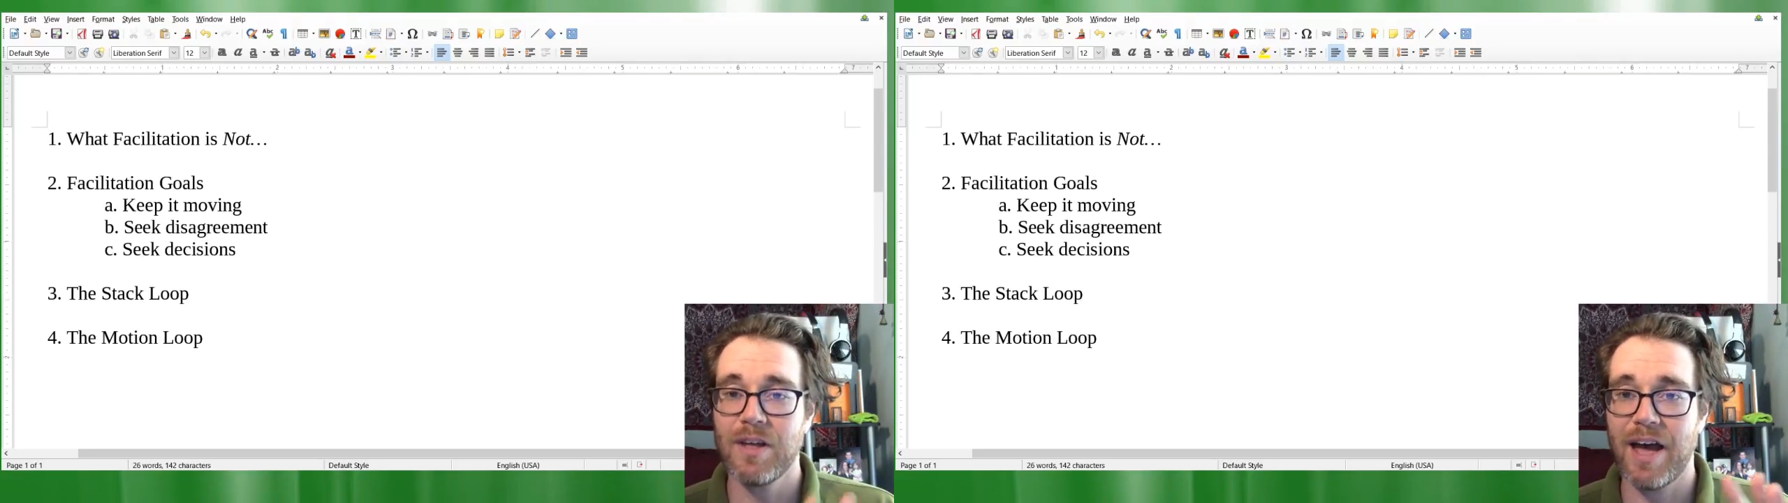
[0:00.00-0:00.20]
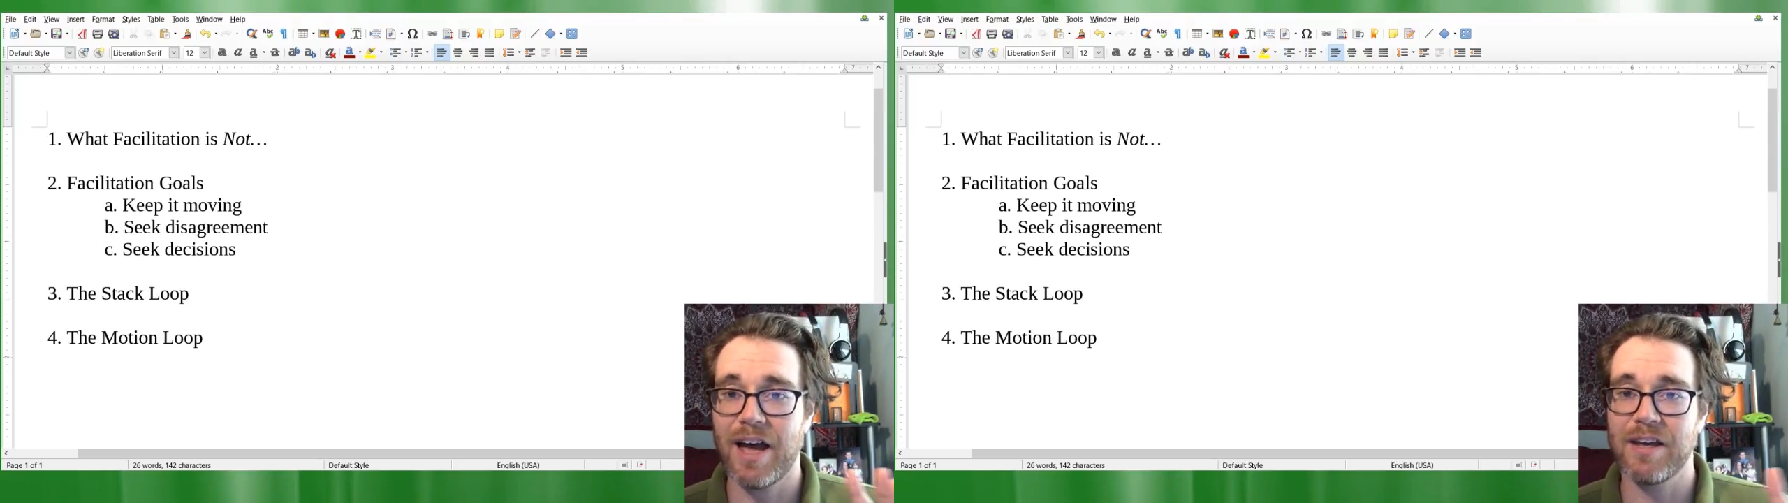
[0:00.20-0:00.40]

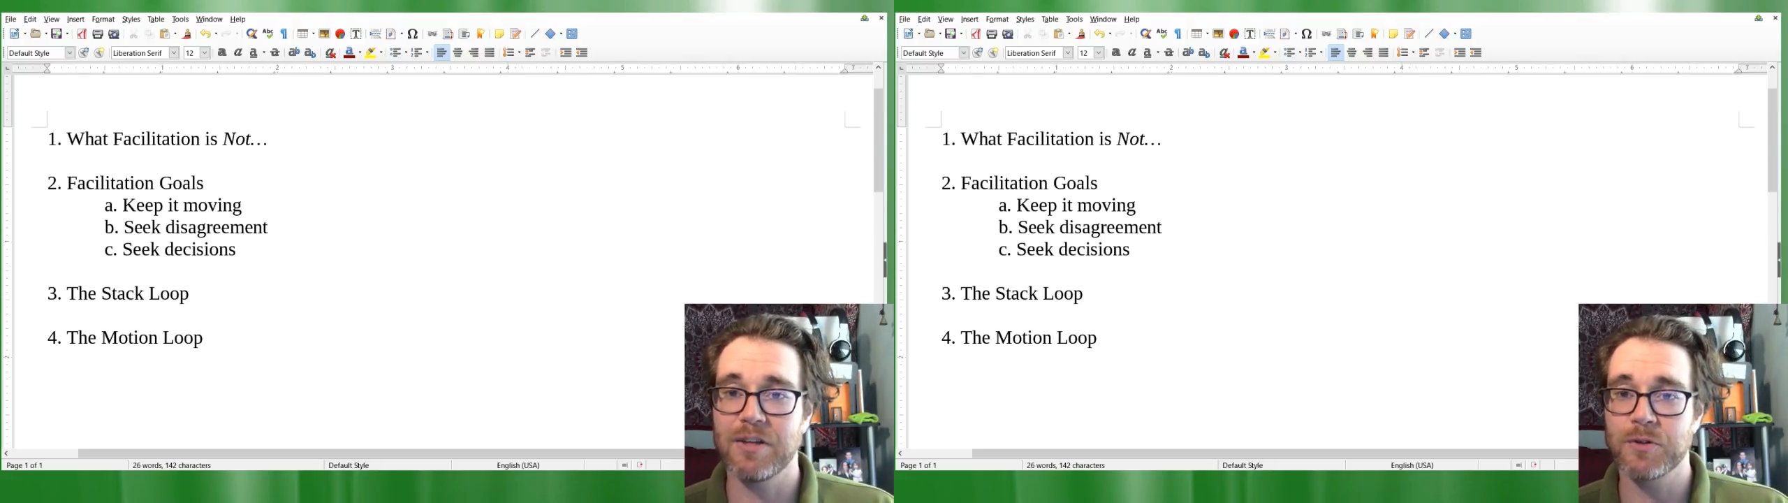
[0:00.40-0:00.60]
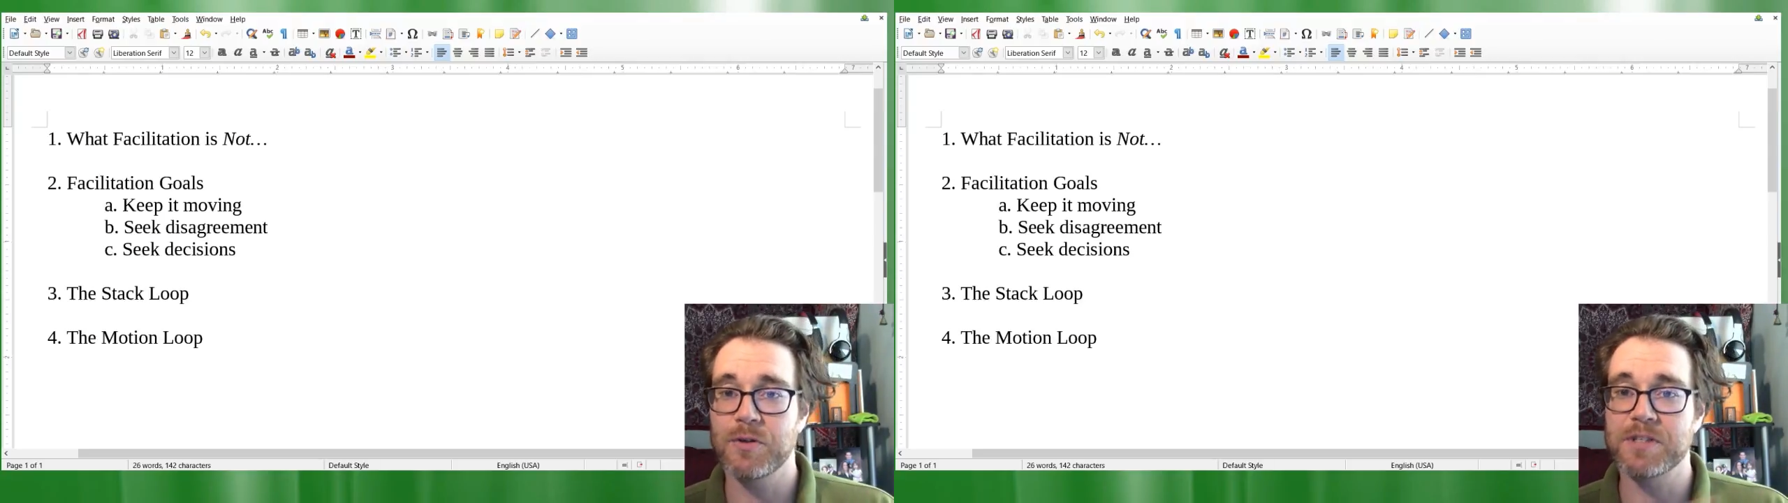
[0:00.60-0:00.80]
I
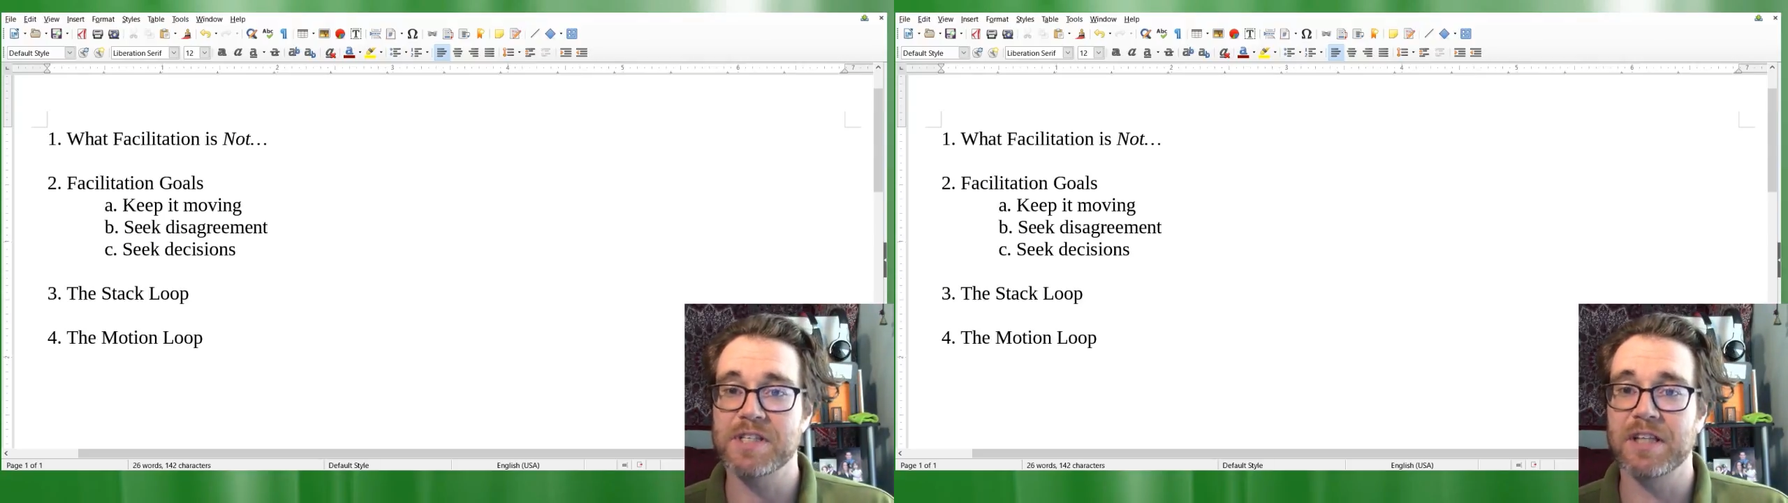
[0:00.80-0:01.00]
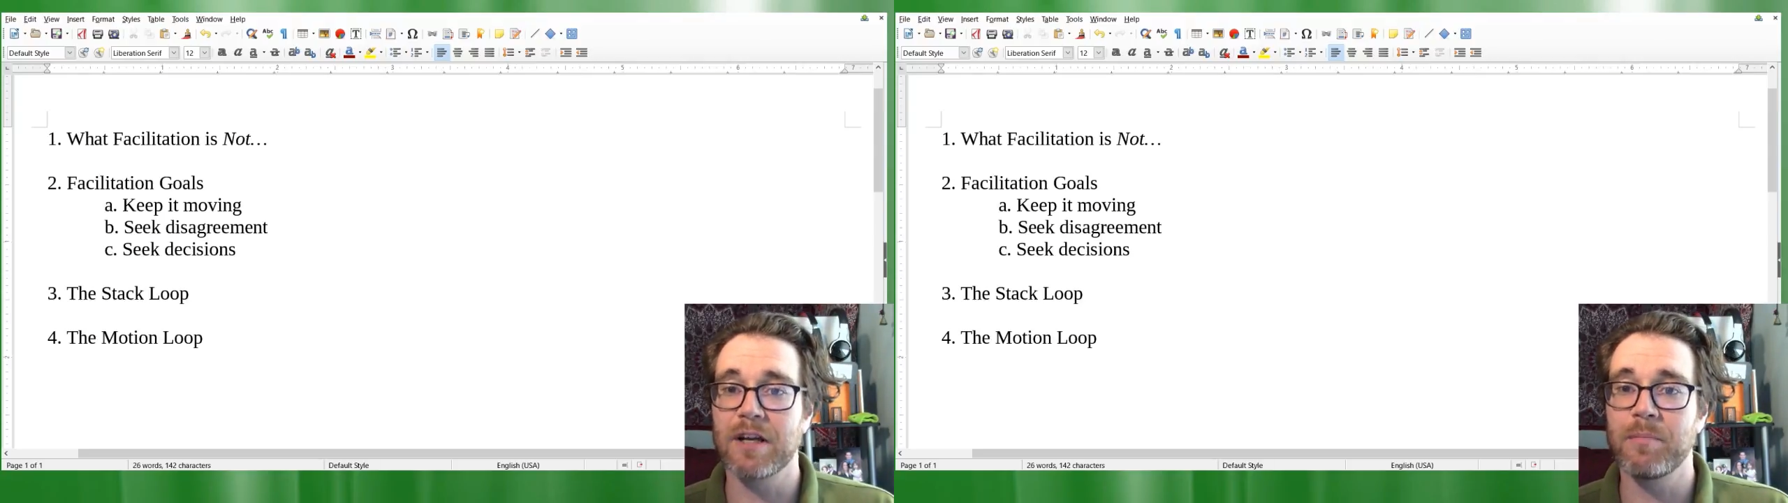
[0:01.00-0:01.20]
introduced
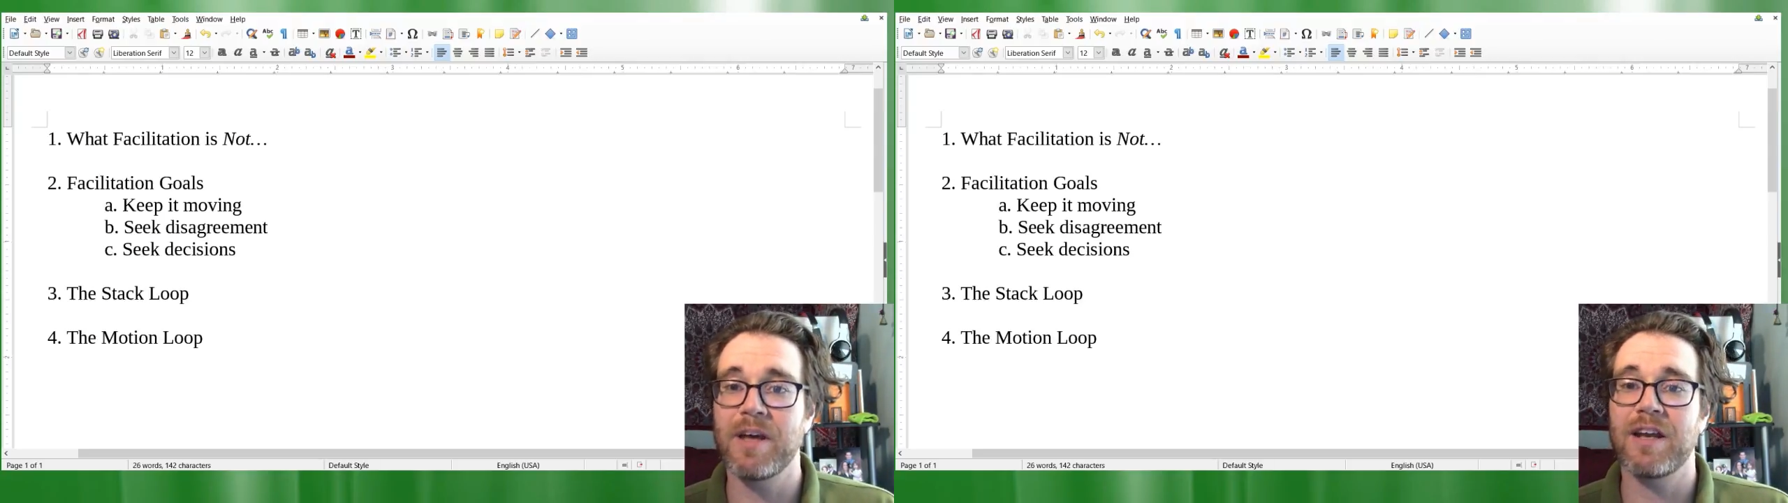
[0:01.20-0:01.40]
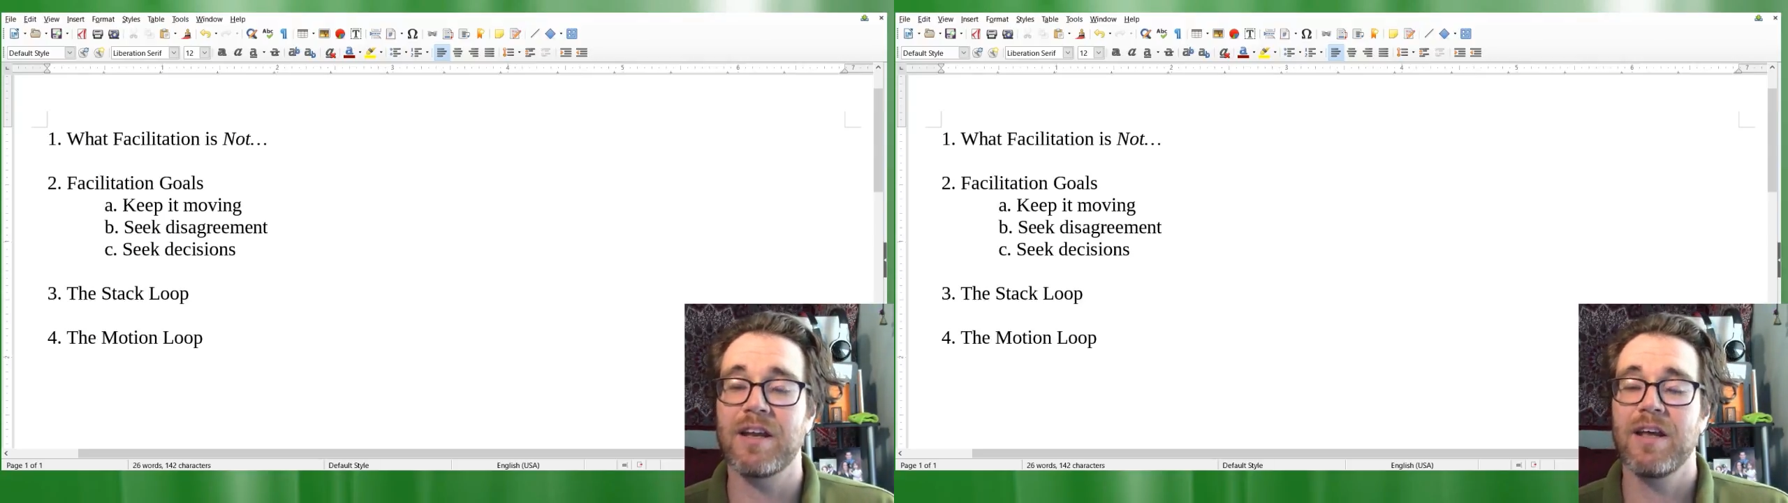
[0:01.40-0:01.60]
this a little
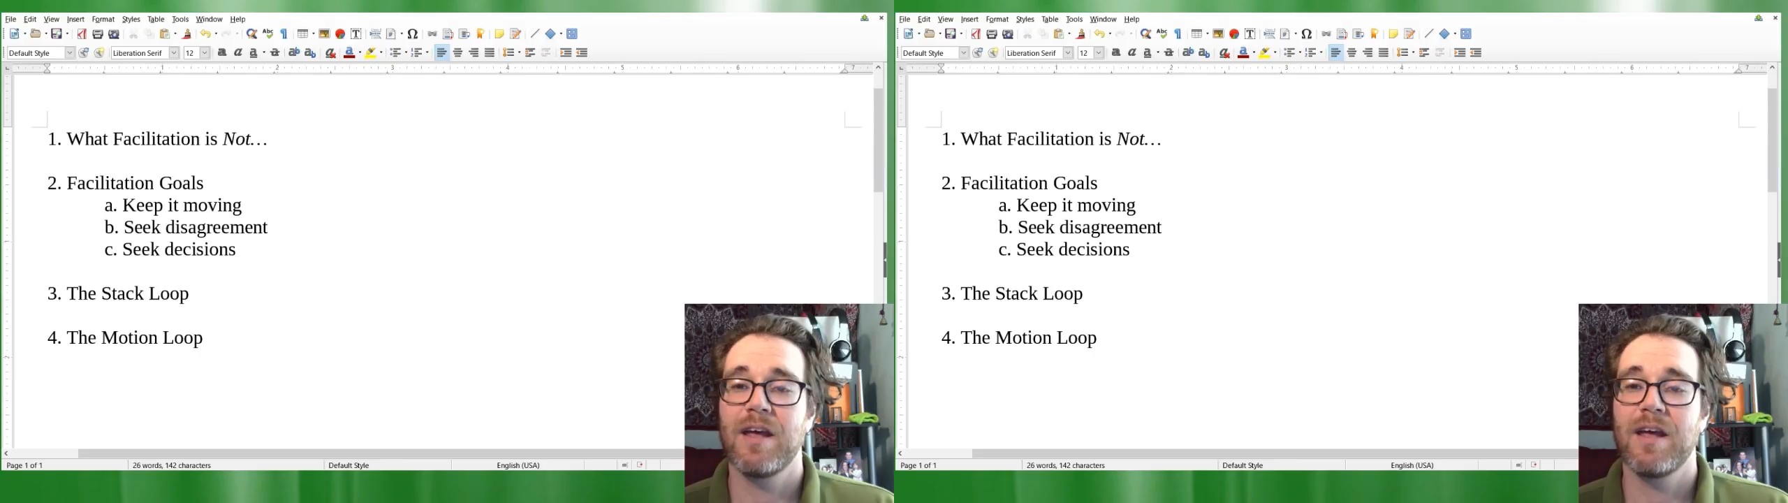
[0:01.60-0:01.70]
bit,